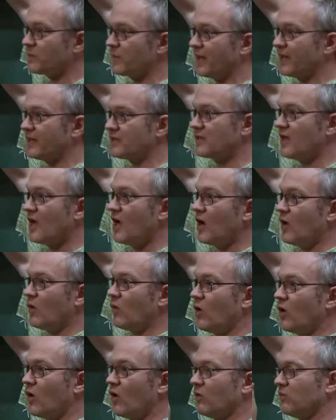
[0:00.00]
space
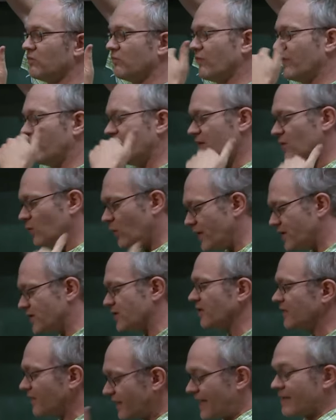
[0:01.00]
in which
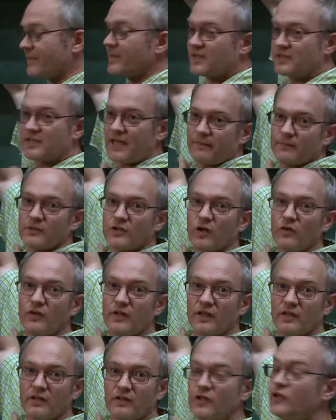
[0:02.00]
the dynamics is
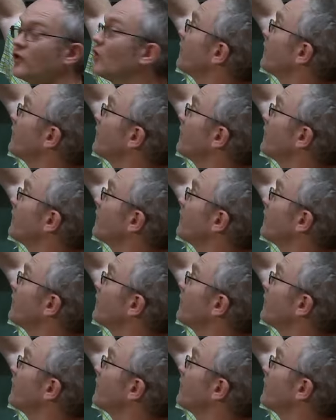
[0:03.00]
Hamiltonian. You